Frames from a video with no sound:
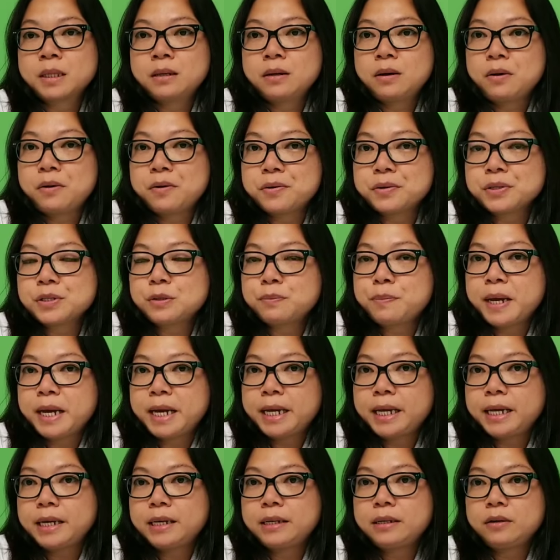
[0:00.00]
arch
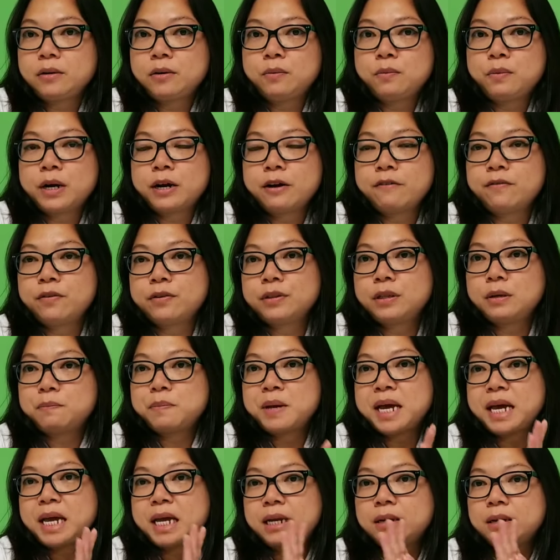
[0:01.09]
pain, or whatever the
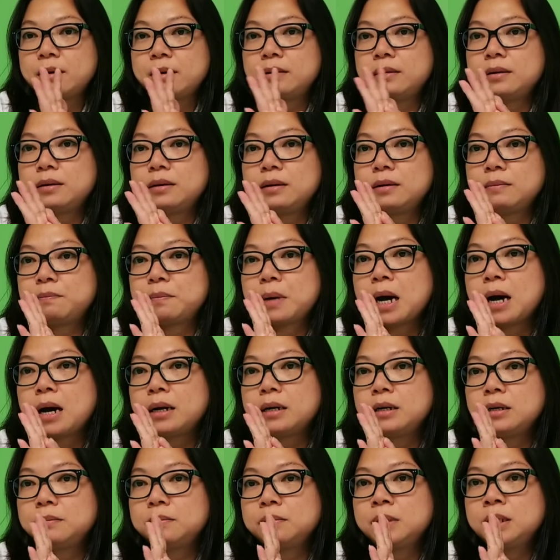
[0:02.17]
pain on the
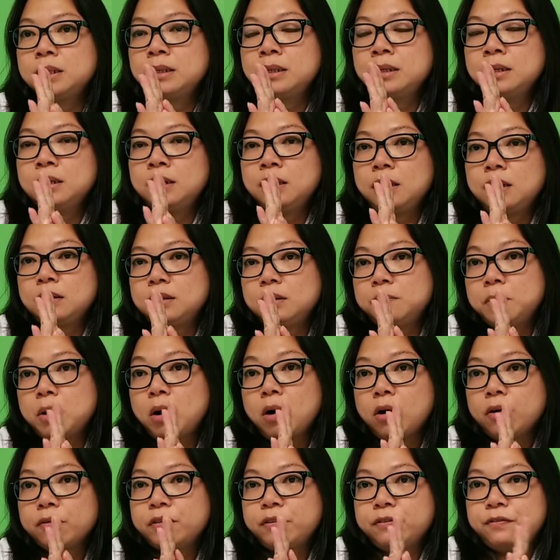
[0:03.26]
bottom, the
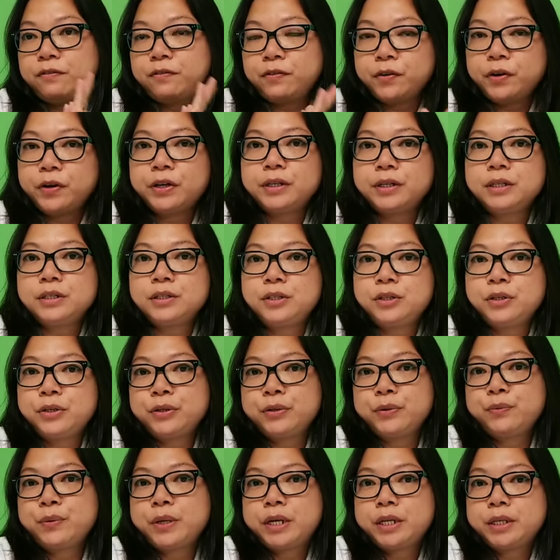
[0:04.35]
ball of the foot, you know,
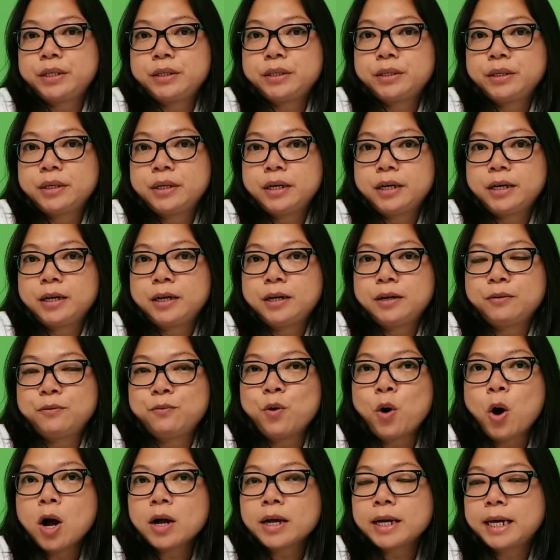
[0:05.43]
when uh,
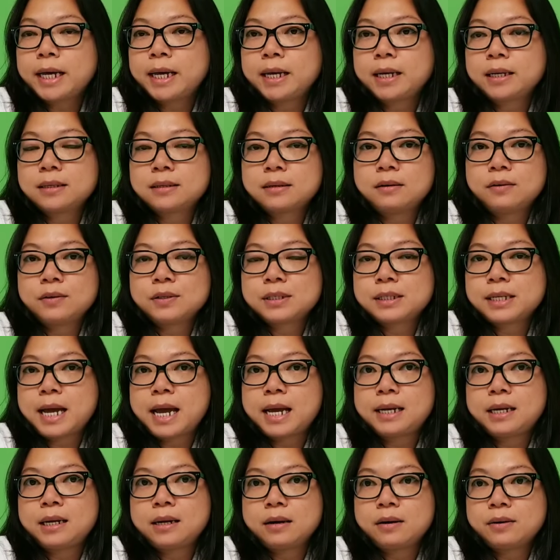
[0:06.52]
walking or
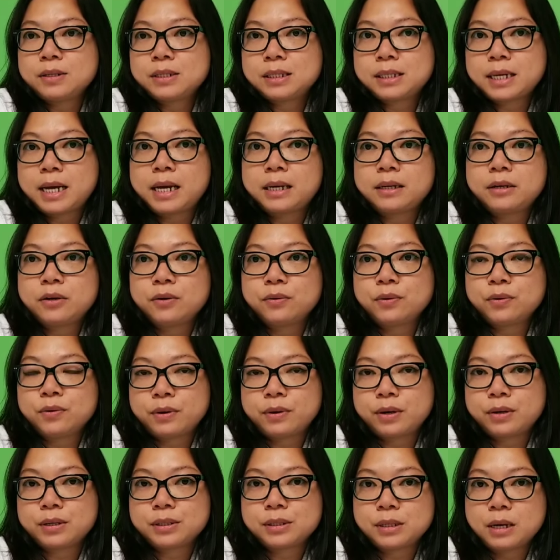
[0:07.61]
standing on sandals
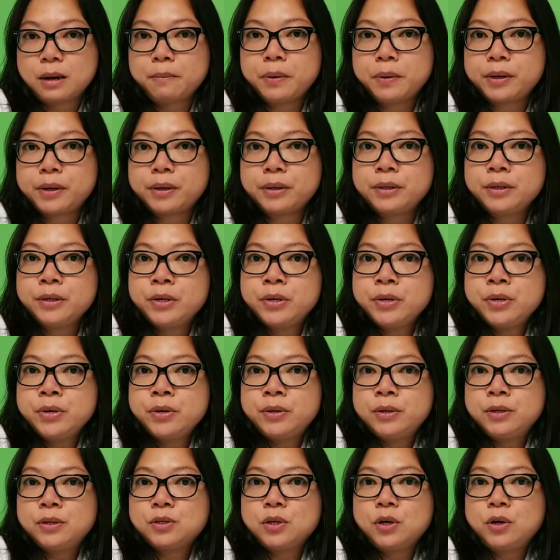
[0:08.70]
throughout the summer.
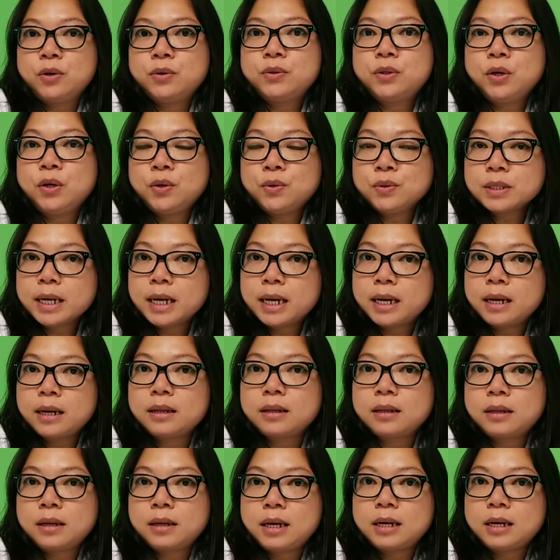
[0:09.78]
So those kind of
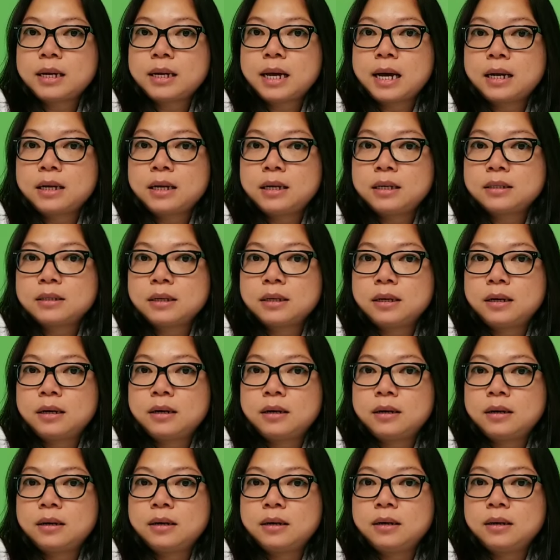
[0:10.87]
thing that is, uh,
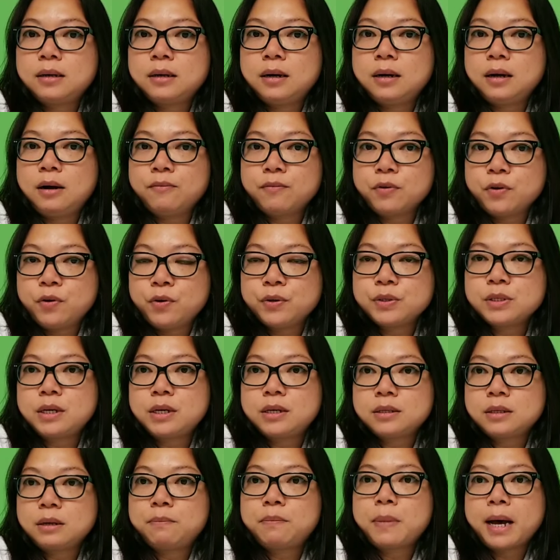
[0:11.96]
of course,
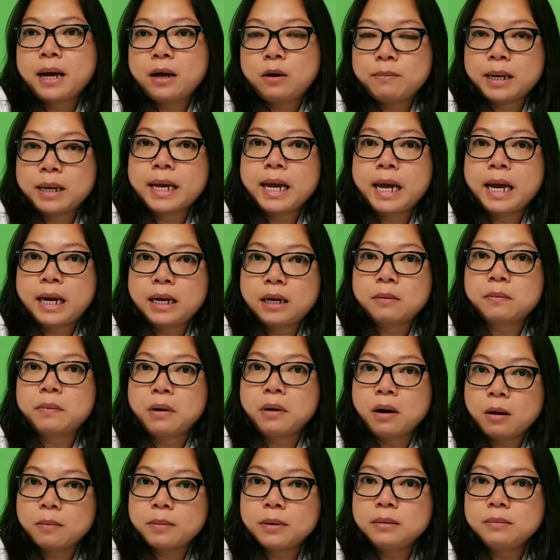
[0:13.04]
is a biomechanic
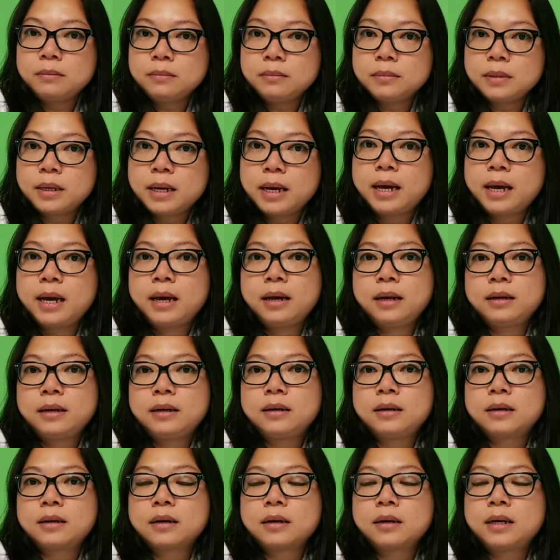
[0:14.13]
problem,
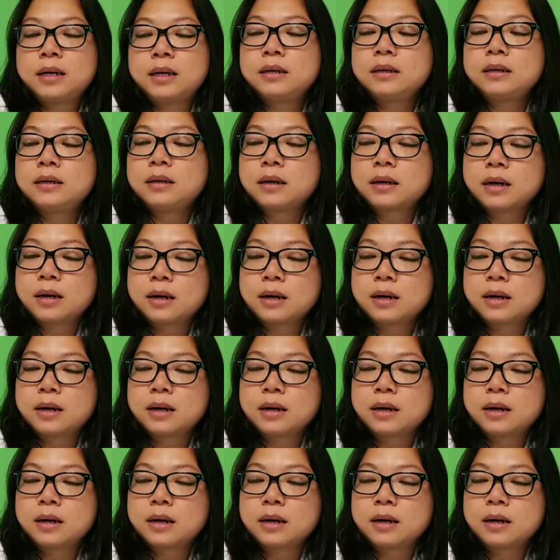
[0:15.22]
and in the